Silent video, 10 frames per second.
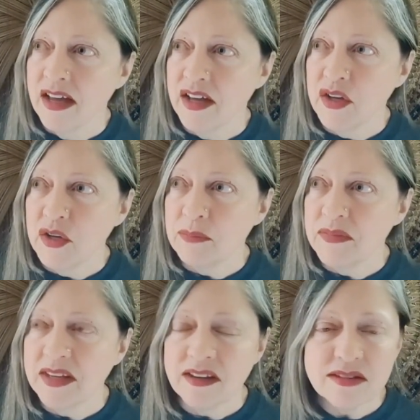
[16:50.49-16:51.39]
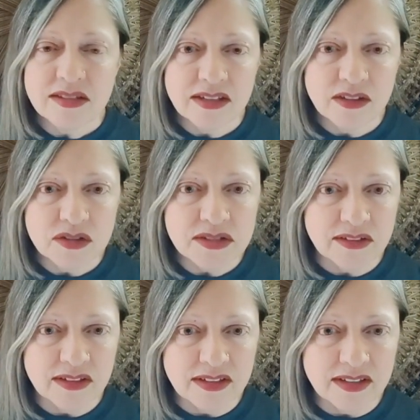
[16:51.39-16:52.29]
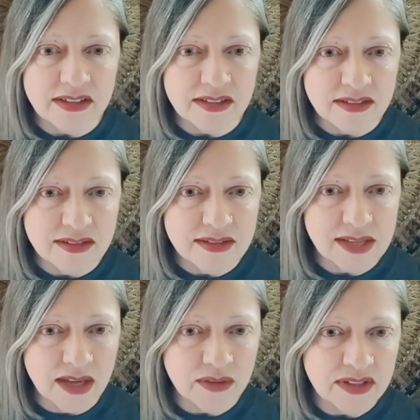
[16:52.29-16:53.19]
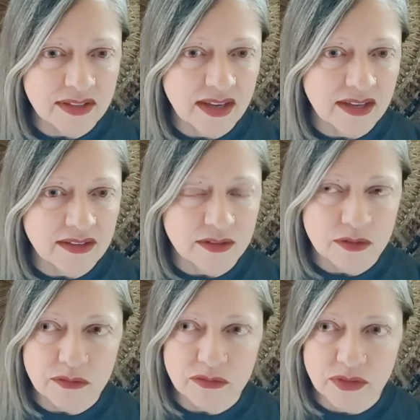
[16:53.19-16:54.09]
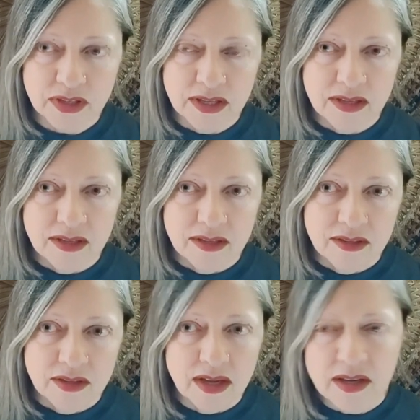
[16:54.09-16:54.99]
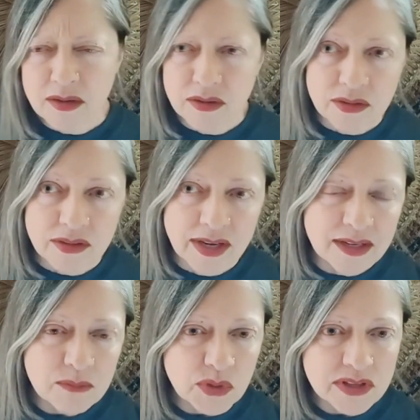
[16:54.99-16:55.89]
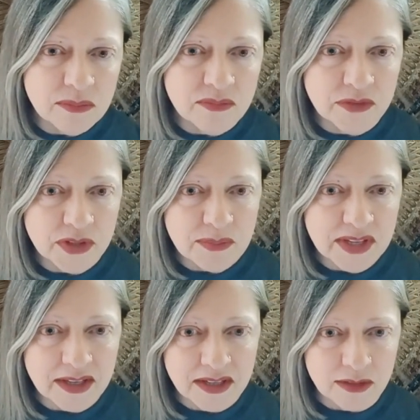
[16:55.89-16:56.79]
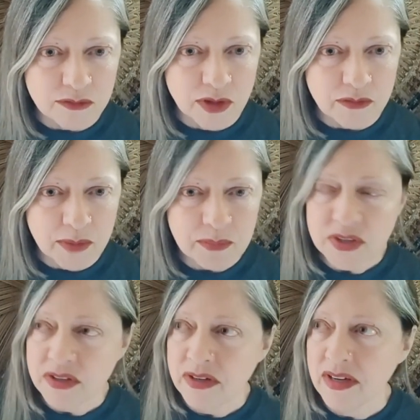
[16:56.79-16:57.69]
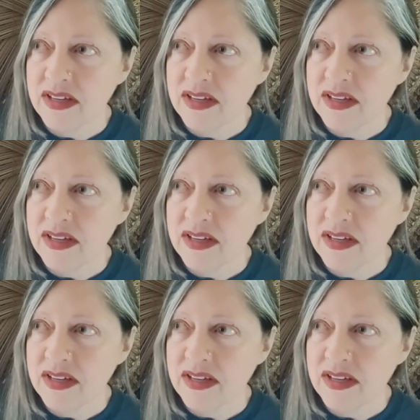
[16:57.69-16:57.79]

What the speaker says: The Celtic year started at Samhain, the end of, or kind of more the very beginning of November.